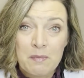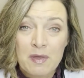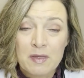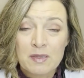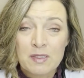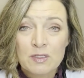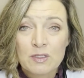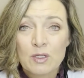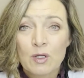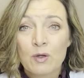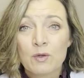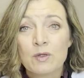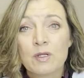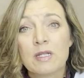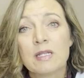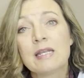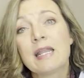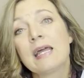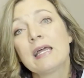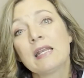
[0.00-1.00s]

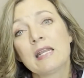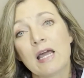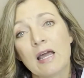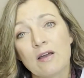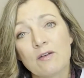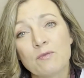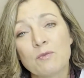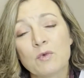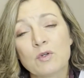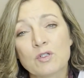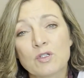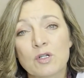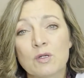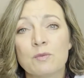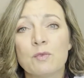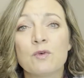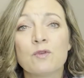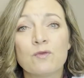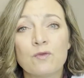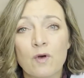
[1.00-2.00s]
melatonin and have more
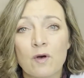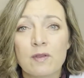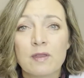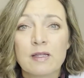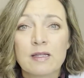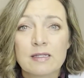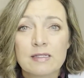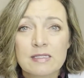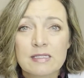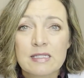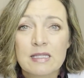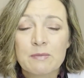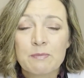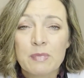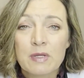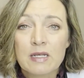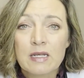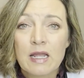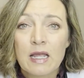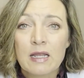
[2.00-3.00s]
trouble falling asleep
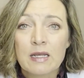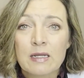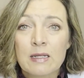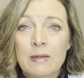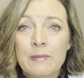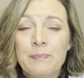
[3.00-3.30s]
at night.